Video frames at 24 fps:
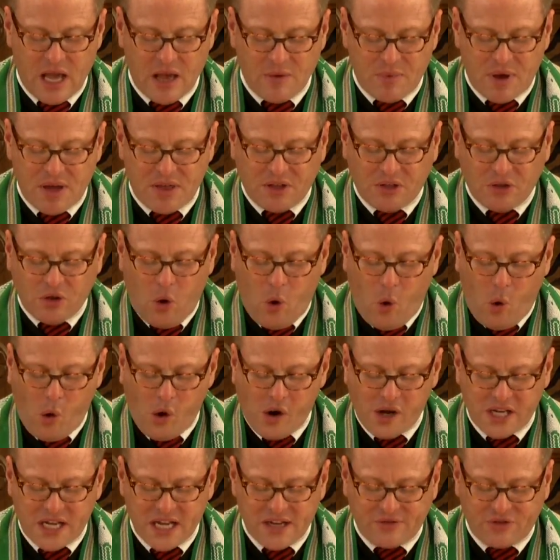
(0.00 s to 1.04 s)
May the
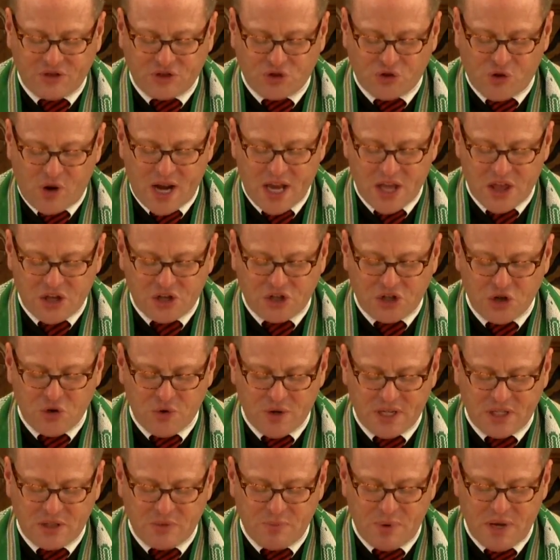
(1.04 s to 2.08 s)
Lord give strength to
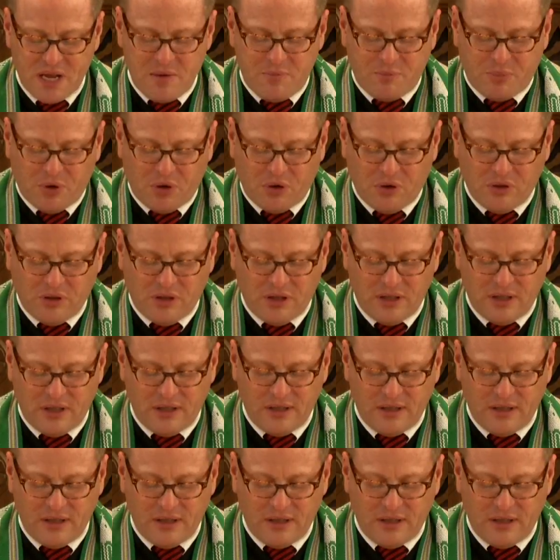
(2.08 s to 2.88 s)
his people,